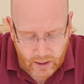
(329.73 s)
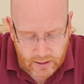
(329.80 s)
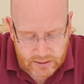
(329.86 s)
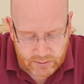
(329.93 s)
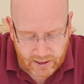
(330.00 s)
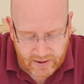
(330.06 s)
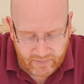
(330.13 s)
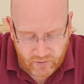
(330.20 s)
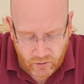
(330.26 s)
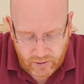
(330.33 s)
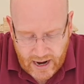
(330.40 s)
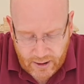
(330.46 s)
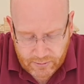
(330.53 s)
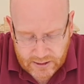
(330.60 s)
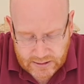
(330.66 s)

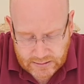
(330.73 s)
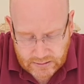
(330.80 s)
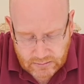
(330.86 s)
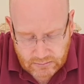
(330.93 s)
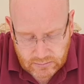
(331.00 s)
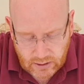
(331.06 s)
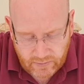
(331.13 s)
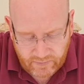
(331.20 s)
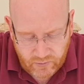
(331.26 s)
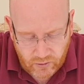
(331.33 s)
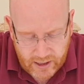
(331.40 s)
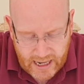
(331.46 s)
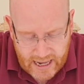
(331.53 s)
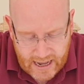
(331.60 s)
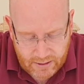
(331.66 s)
24 hours or
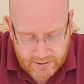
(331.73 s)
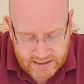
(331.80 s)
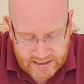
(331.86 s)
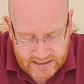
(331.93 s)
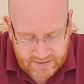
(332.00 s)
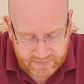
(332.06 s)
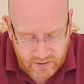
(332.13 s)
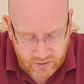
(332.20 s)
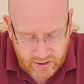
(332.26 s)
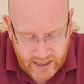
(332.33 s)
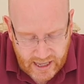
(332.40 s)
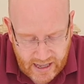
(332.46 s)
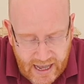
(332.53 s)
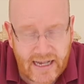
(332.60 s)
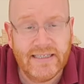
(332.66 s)
48 hours as I've done
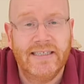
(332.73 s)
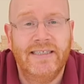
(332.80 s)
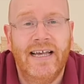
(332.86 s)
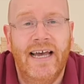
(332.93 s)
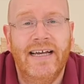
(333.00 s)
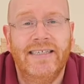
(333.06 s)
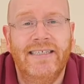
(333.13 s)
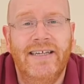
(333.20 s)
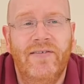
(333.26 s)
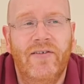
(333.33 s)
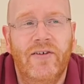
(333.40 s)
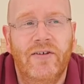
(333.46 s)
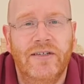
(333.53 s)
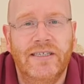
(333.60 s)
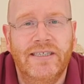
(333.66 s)
there. As I say, it's
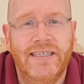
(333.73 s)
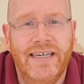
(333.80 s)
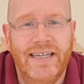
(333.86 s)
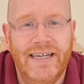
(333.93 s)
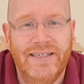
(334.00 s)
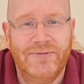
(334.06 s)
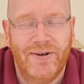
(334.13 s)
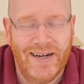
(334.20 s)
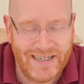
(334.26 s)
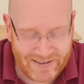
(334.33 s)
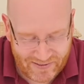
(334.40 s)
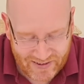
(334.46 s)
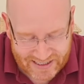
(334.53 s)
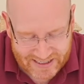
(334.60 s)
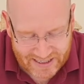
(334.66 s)
difficult to see this when it's
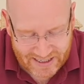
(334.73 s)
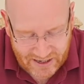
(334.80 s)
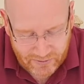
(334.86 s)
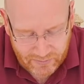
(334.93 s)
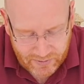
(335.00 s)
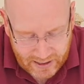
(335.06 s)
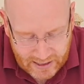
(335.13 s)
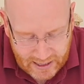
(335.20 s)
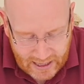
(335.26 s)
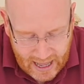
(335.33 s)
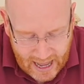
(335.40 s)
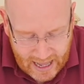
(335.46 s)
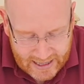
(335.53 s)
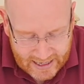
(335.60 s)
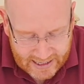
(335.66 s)
facing you.
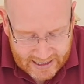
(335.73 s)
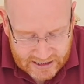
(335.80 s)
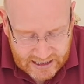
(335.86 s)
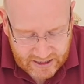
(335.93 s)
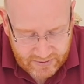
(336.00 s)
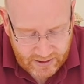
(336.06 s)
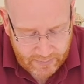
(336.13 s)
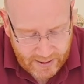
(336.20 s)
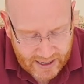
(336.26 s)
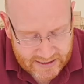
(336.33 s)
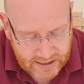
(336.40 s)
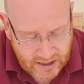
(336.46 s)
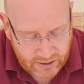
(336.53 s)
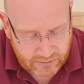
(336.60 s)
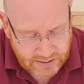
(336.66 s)
And then I can generate a
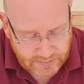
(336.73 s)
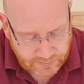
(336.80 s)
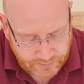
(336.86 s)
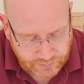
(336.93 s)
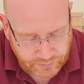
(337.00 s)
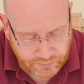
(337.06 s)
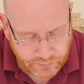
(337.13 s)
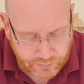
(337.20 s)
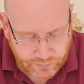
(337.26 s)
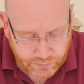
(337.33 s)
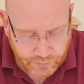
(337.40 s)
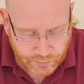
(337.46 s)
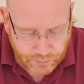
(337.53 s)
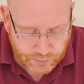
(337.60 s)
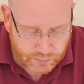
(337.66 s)
passcode.
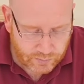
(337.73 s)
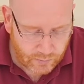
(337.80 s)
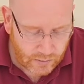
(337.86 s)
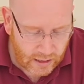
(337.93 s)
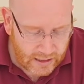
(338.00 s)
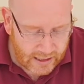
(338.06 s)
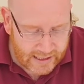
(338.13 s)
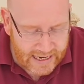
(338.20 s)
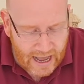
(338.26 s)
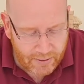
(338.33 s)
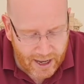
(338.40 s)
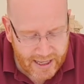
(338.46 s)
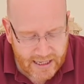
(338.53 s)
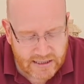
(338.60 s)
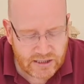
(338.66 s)
Now
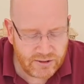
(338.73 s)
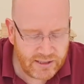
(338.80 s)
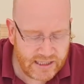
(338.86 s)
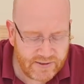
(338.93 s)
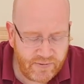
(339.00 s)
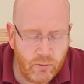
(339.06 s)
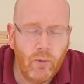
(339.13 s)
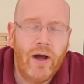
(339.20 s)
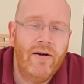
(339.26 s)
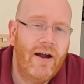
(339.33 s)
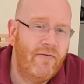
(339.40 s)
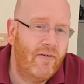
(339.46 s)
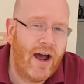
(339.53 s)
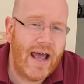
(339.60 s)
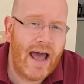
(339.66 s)
I can do this from
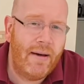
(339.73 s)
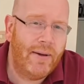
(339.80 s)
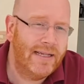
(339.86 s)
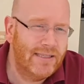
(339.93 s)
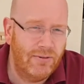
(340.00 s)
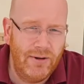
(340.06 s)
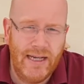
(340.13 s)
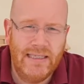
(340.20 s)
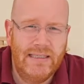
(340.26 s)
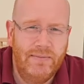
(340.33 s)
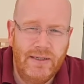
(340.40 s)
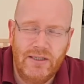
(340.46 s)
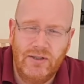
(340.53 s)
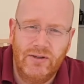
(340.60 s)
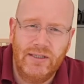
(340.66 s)
wherever I am. I don't need to
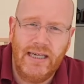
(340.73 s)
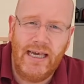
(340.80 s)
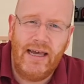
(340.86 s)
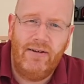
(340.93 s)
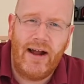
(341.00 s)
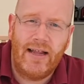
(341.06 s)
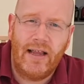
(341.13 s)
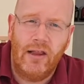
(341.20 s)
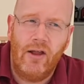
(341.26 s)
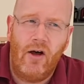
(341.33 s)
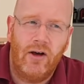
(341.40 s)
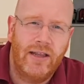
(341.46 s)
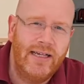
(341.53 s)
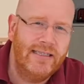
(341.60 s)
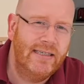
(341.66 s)
be stood here at the
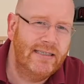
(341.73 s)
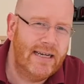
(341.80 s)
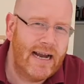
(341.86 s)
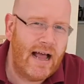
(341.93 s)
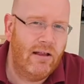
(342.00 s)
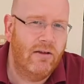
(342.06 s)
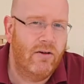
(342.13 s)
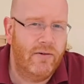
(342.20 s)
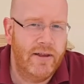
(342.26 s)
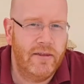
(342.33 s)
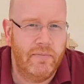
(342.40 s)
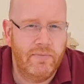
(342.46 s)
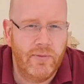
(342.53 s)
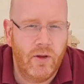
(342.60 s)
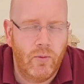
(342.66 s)
lock. This is an
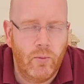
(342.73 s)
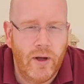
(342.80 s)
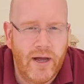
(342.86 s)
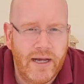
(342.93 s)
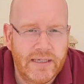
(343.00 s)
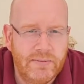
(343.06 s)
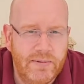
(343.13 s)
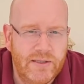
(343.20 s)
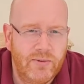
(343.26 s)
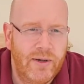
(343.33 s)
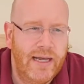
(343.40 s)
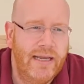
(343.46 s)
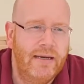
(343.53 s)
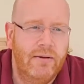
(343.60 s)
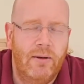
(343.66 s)
algorithm that works
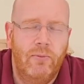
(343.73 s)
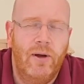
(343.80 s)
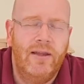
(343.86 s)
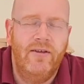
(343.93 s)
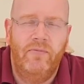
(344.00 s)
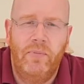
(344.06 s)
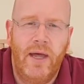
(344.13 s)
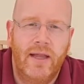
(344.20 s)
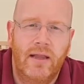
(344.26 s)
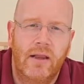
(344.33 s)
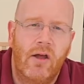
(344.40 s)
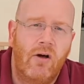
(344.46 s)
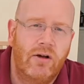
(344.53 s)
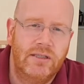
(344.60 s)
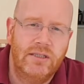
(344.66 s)
between when you've paired the
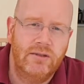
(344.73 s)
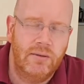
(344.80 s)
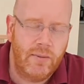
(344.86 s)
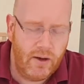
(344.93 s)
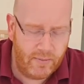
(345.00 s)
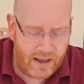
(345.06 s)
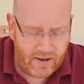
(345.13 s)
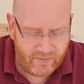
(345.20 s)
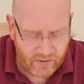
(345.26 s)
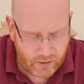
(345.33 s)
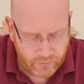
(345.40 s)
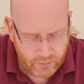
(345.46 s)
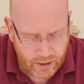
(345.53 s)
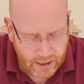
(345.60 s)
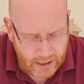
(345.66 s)
lock to the mobile
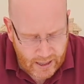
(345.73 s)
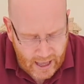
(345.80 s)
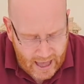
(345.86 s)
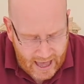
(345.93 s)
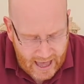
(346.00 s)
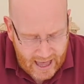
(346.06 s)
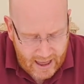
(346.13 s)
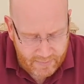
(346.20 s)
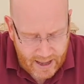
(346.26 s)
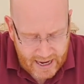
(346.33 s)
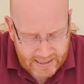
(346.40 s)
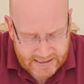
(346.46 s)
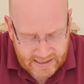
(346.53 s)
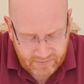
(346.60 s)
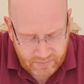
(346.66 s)
phone.
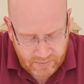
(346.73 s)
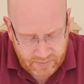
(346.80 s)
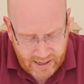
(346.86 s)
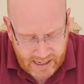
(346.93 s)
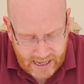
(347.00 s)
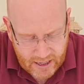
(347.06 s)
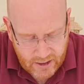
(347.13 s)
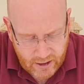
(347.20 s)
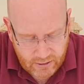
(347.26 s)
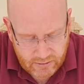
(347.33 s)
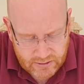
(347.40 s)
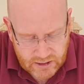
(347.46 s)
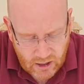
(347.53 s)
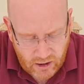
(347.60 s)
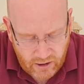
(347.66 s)
And it's giving me a
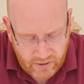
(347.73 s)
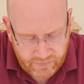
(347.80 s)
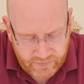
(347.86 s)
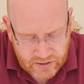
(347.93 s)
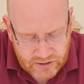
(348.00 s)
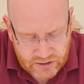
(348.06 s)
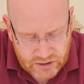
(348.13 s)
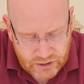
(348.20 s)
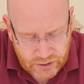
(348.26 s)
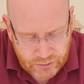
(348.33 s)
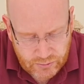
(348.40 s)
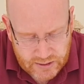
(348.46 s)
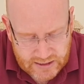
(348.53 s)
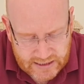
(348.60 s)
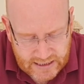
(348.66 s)
code of
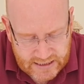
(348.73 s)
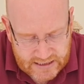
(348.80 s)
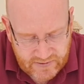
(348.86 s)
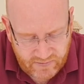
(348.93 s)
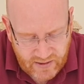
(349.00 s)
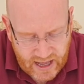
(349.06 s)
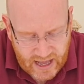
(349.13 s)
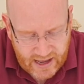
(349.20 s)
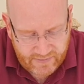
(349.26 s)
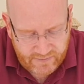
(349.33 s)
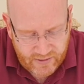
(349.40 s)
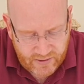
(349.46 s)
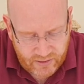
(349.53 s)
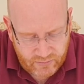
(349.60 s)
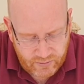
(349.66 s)

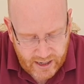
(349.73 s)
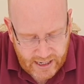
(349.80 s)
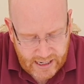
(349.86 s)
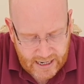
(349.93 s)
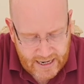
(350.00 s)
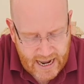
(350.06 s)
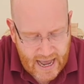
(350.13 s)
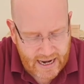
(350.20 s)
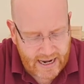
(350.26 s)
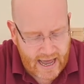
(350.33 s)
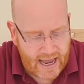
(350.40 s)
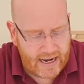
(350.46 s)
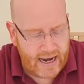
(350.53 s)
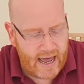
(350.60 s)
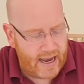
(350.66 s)

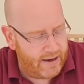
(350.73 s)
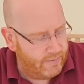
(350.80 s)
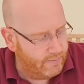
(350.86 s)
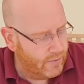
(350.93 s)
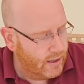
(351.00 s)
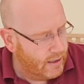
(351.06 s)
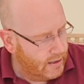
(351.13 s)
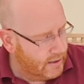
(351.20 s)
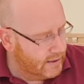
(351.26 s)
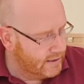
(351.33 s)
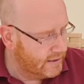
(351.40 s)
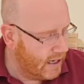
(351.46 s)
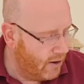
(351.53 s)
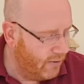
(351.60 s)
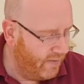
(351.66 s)
2653999.
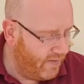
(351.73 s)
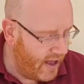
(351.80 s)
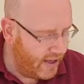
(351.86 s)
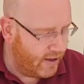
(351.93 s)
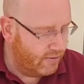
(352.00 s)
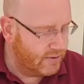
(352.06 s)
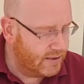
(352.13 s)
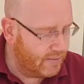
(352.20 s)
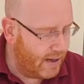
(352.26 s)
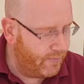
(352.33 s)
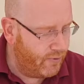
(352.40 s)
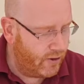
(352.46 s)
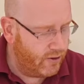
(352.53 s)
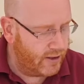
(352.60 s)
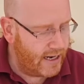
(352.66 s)
So if I go to my
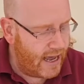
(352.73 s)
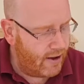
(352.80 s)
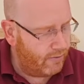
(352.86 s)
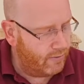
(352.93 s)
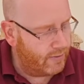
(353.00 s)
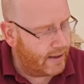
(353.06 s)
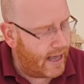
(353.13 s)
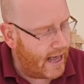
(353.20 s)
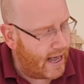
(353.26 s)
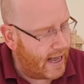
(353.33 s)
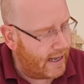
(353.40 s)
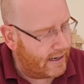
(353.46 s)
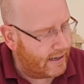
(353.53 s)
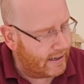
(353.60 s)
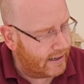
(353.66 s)
product now
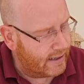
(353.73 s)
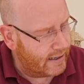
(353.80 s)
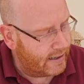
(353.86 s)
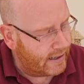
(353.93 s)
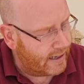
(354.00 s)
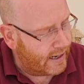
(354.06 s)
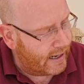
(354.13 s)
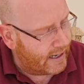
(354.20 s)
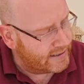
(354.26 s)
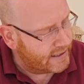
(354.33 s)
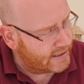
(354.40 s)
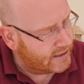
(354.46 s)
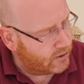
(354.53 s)
and I set it